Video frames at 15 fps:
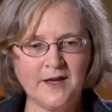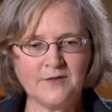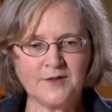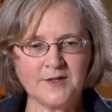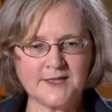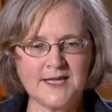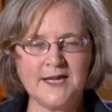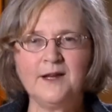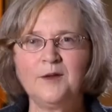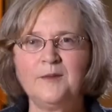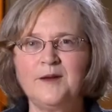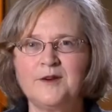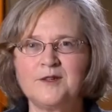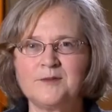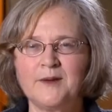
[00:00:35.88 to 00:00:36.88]
think of the
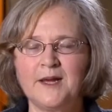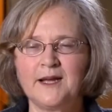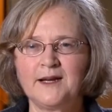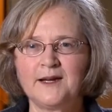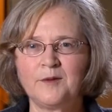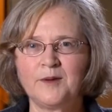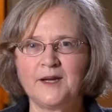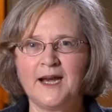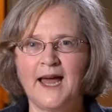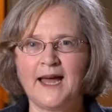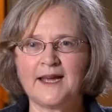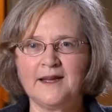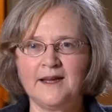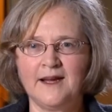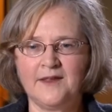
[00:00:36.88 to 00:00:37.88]
telomere as being a little bit
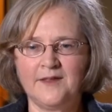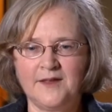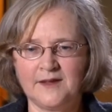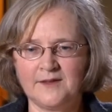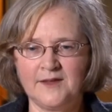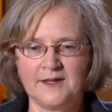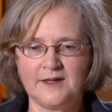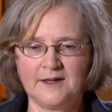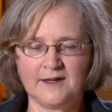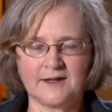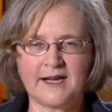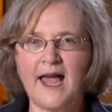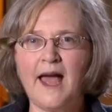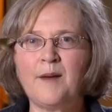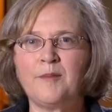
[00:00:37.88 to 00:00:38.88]
like the, the little
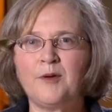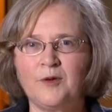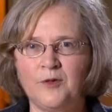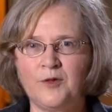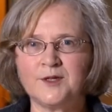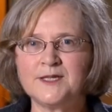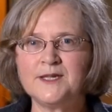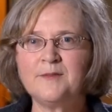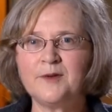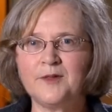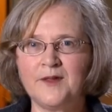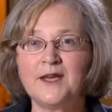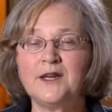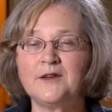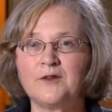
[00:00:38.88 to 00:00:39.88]
cap or the tip at
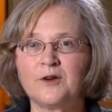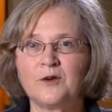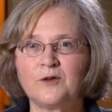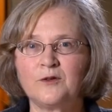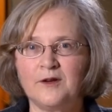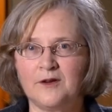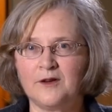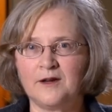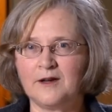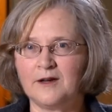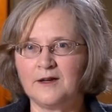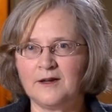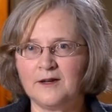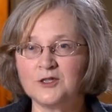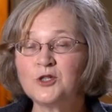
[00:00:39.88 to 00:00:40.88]
the end of a,
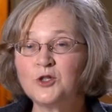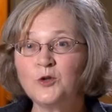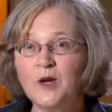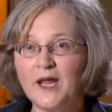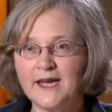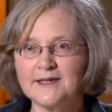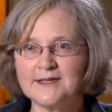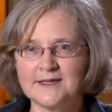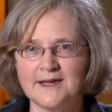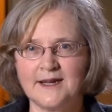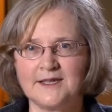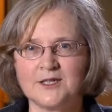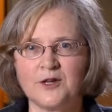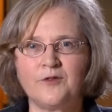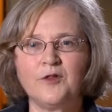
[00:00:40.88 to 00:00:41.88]
a, a shoelace.
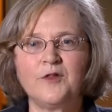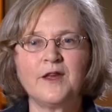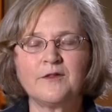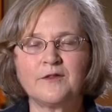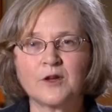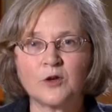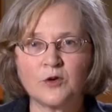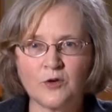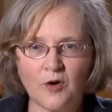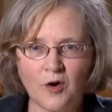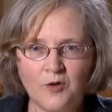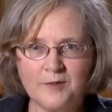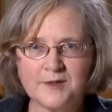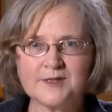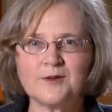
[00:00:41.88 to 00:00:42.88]
So if you think of the
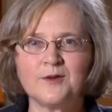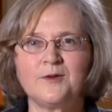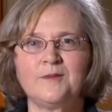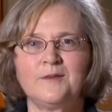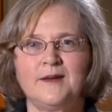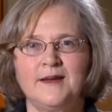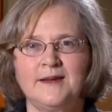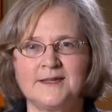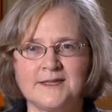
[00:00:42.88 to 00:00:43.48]
chromosome